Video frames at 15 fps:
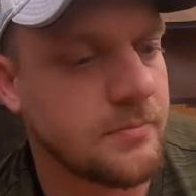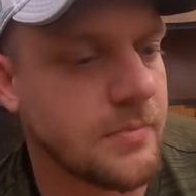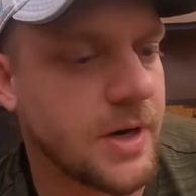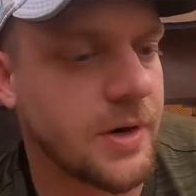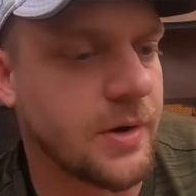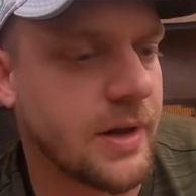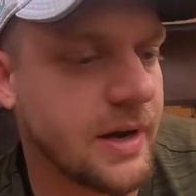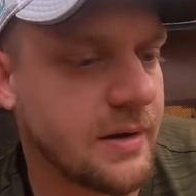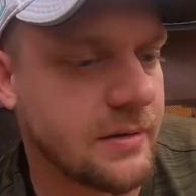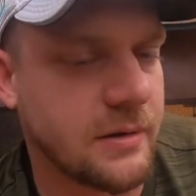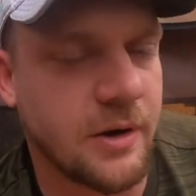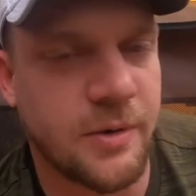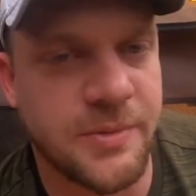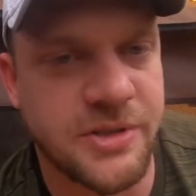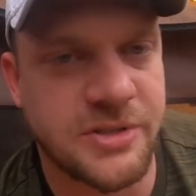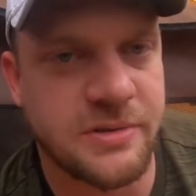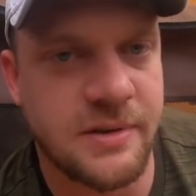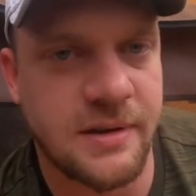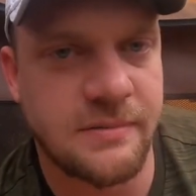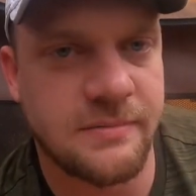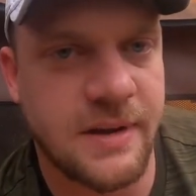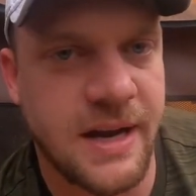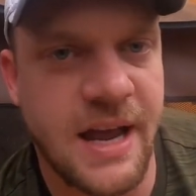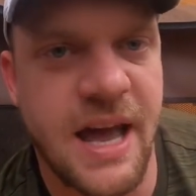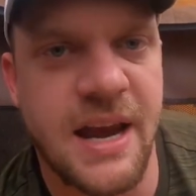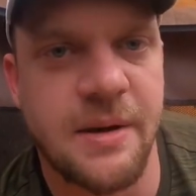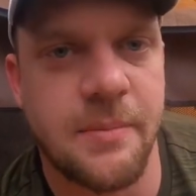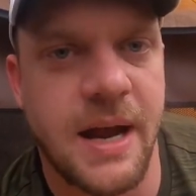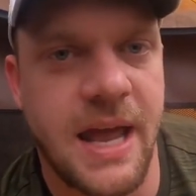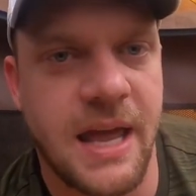but it like almost, I
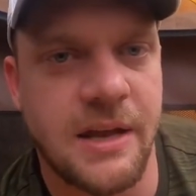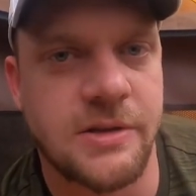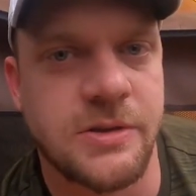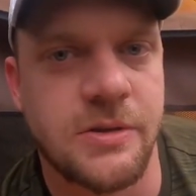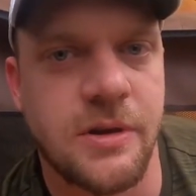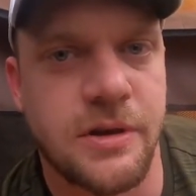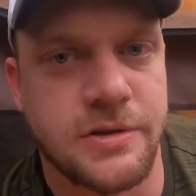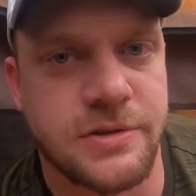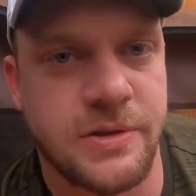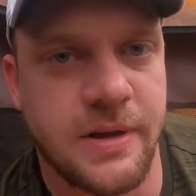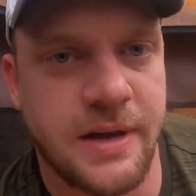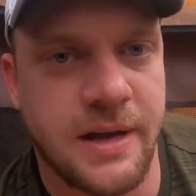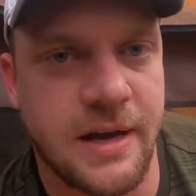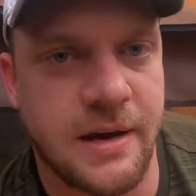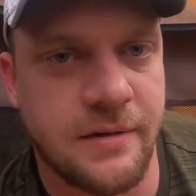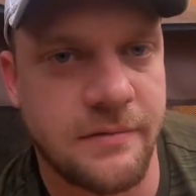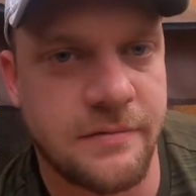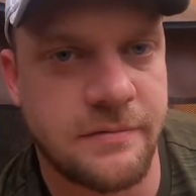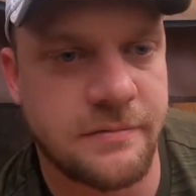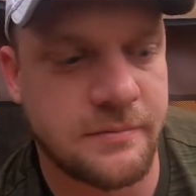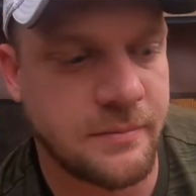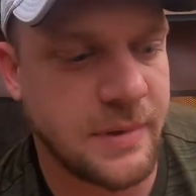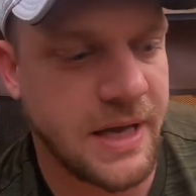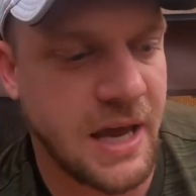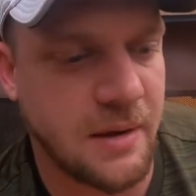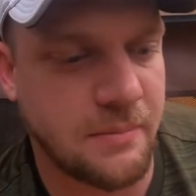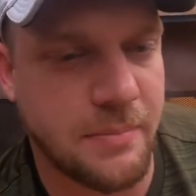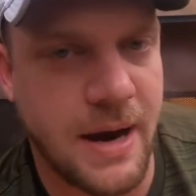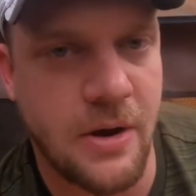had it in my hand too long, so it like kind of became